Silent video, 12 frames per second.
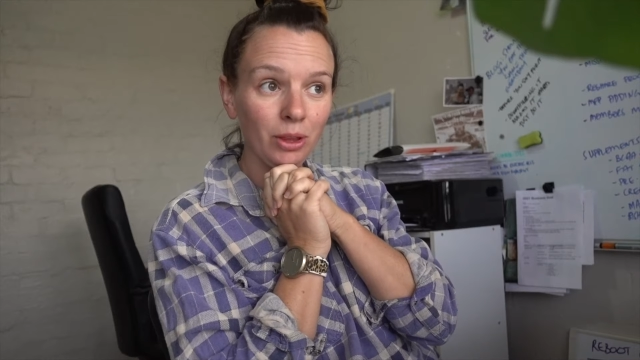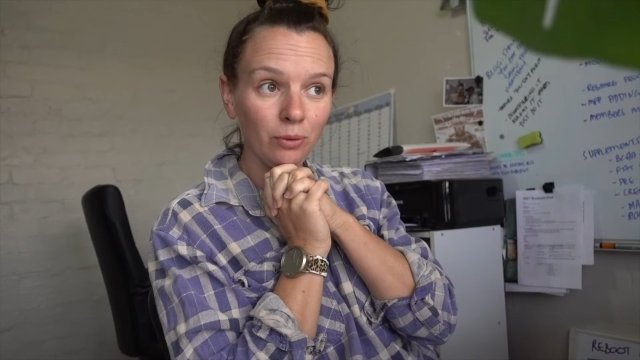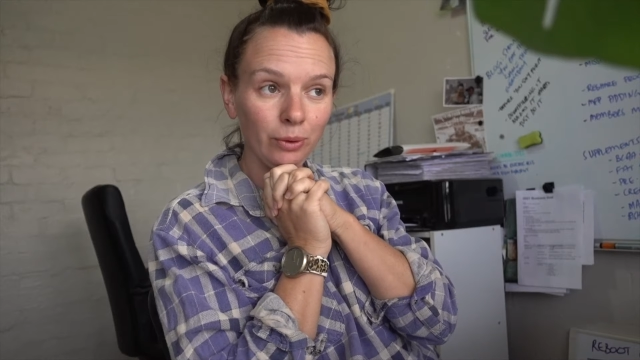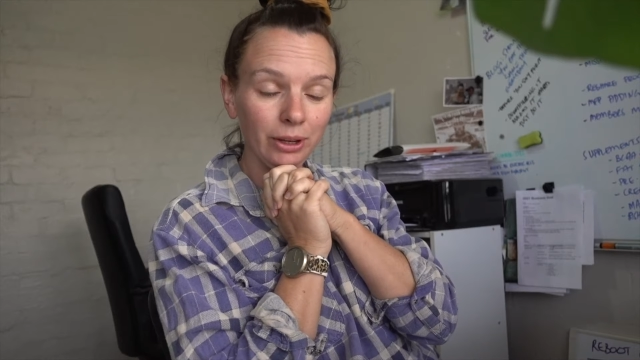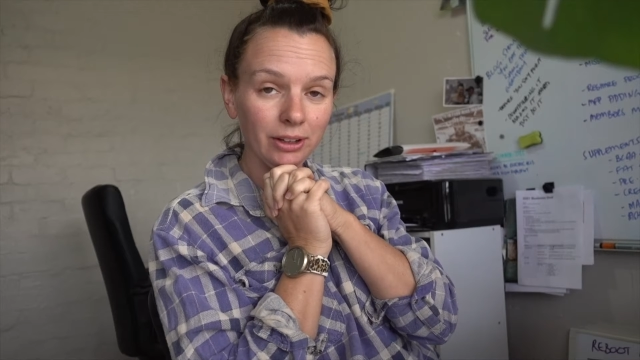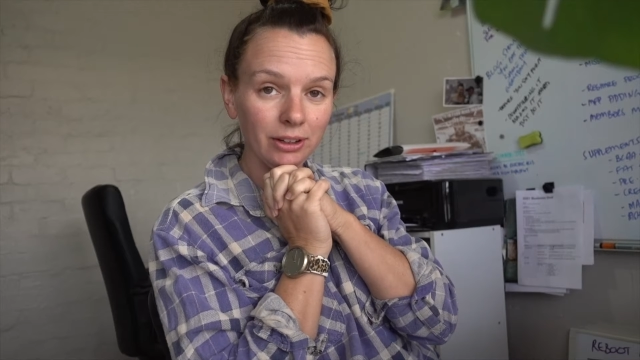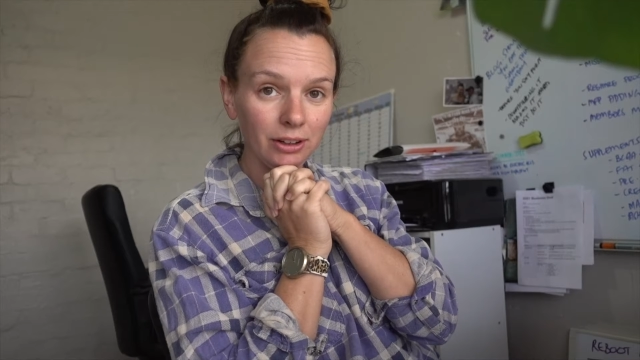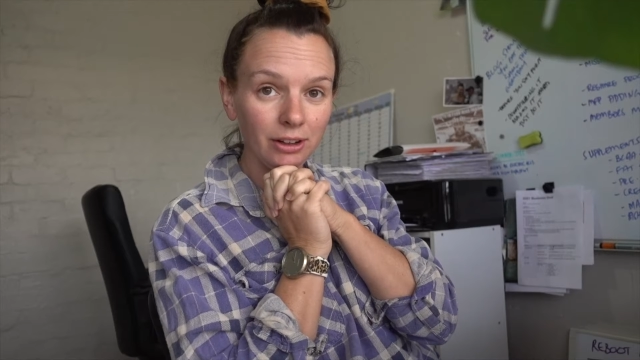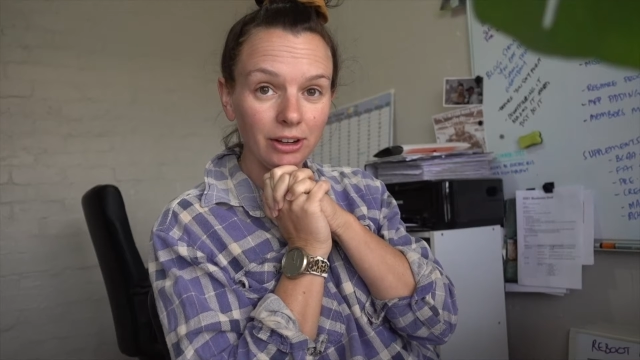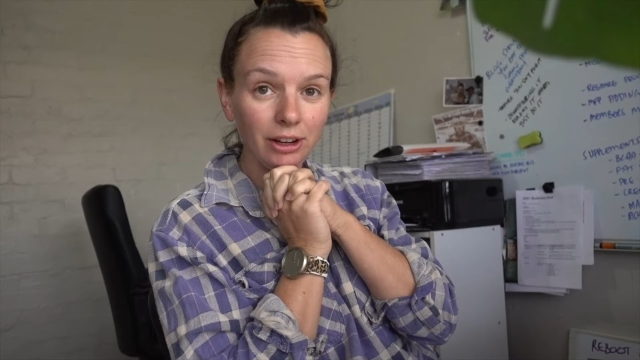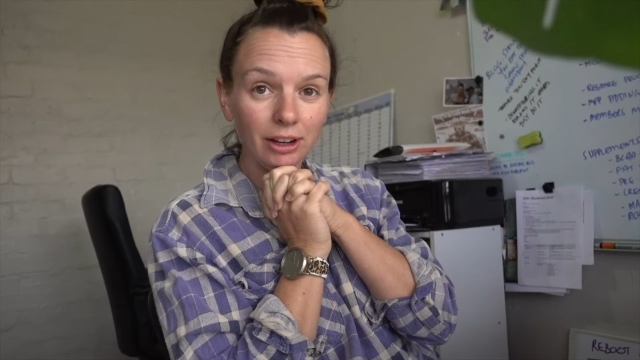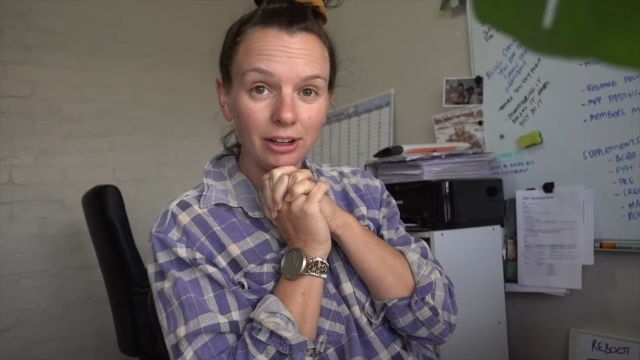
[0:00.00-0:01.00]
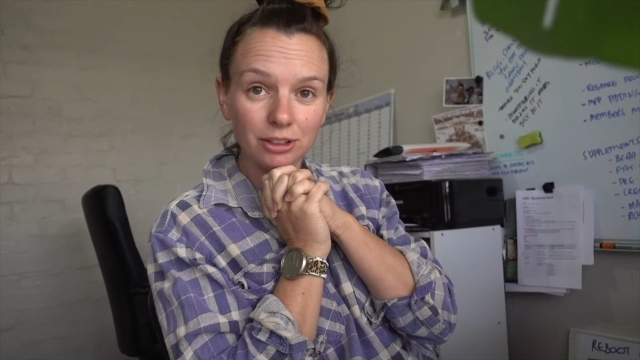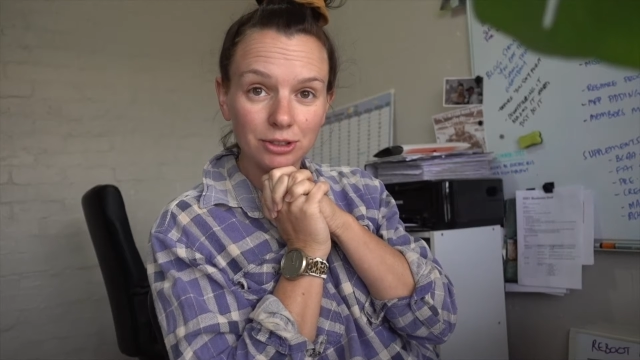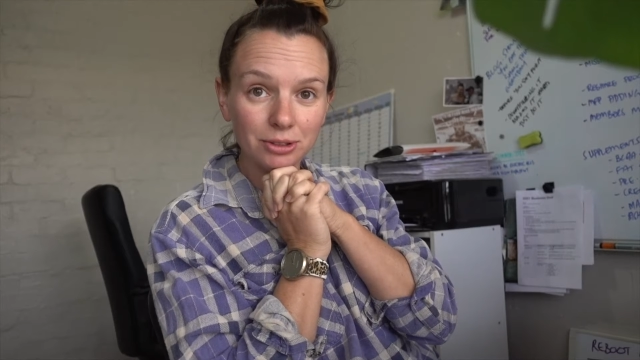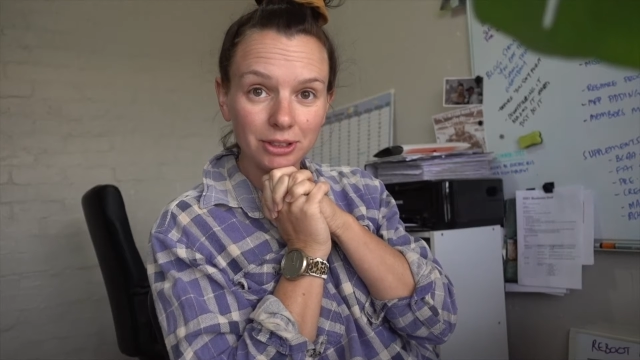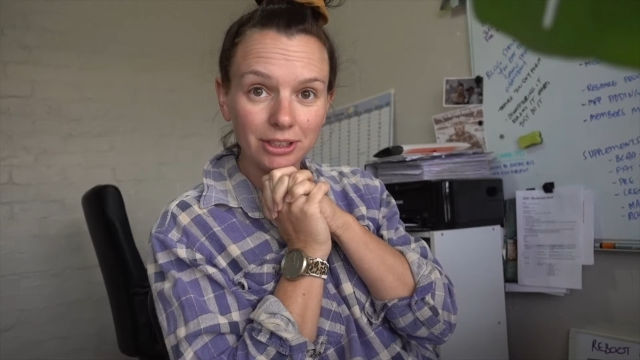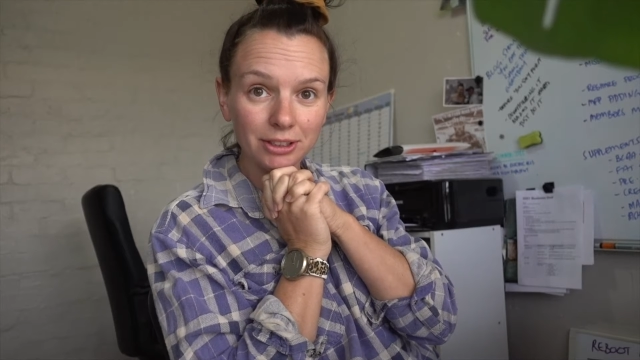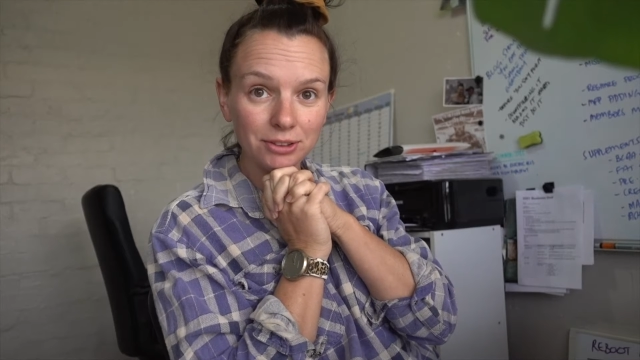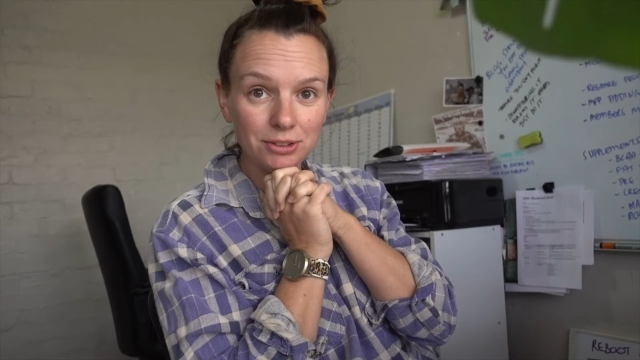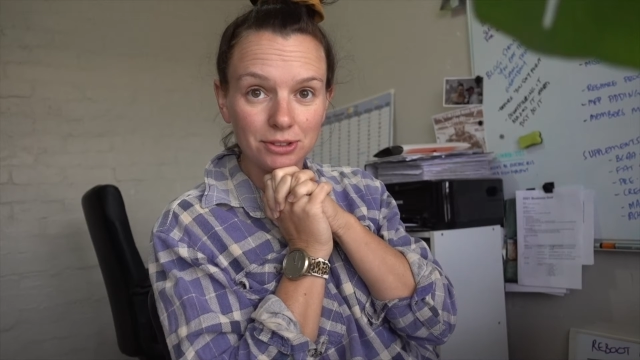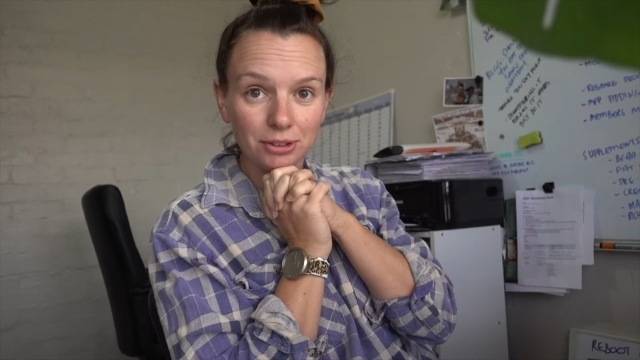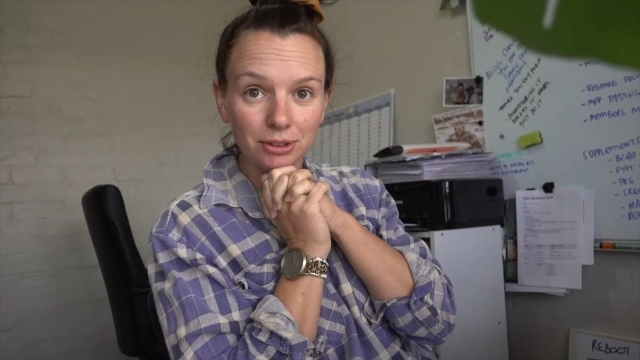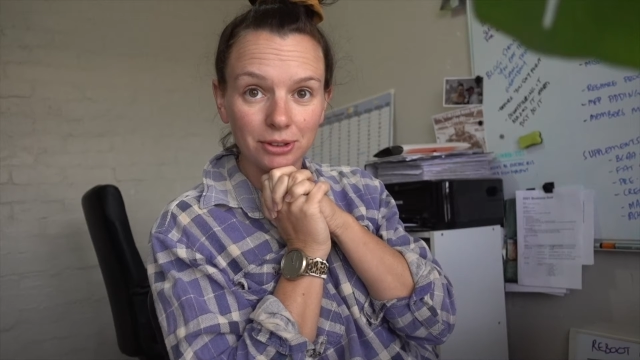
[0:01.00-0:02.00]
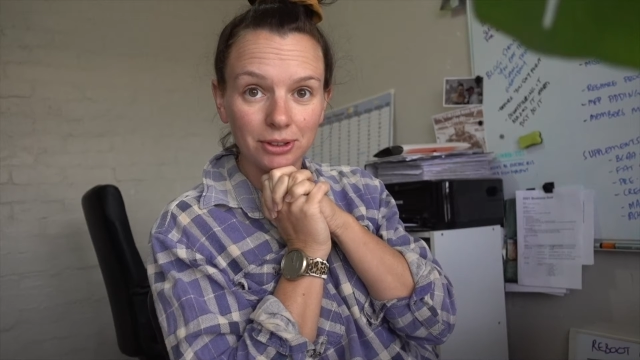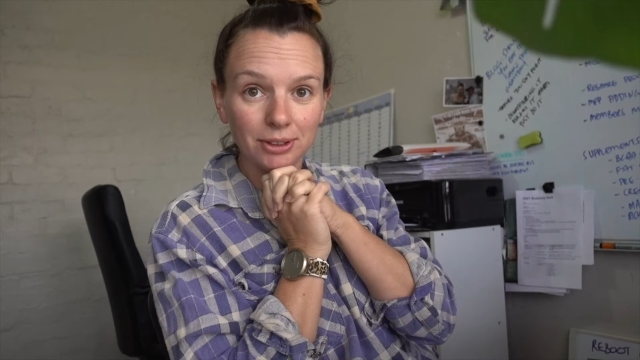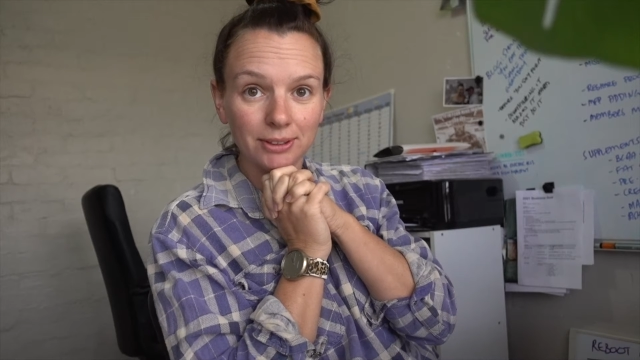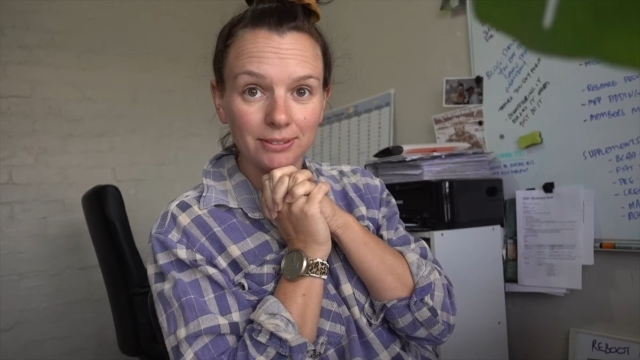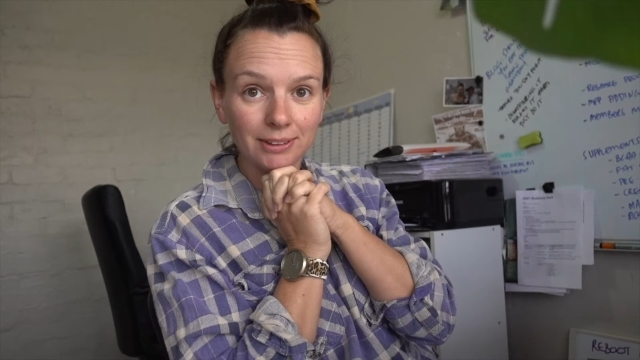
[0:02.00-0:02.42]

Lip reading: We are country, so